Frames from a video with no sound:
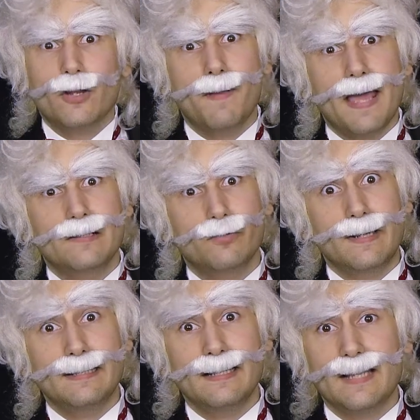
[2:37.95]
your parents
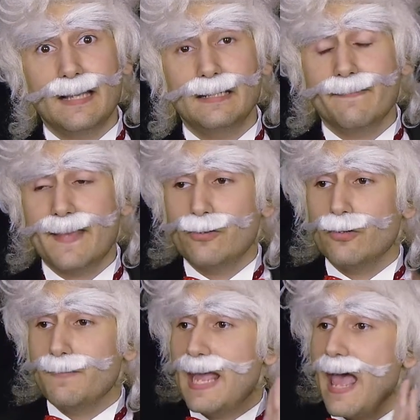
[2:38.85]
weren't decided that they
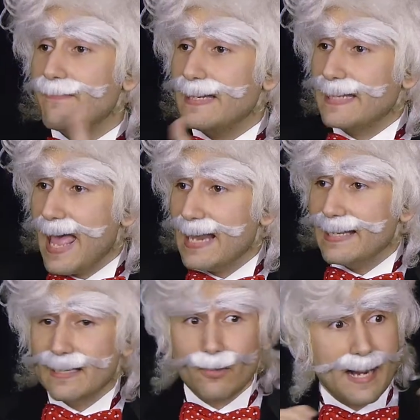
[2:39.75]
should be half
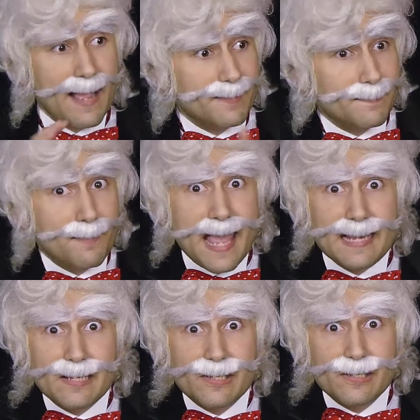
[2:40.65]
Italian or half
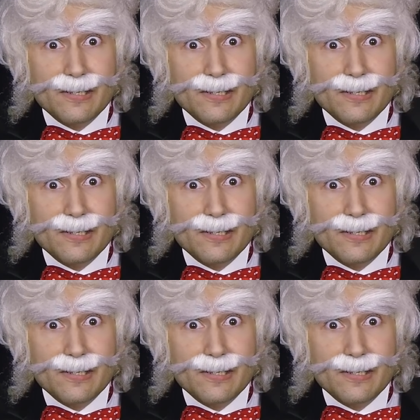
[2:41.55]
Spanish.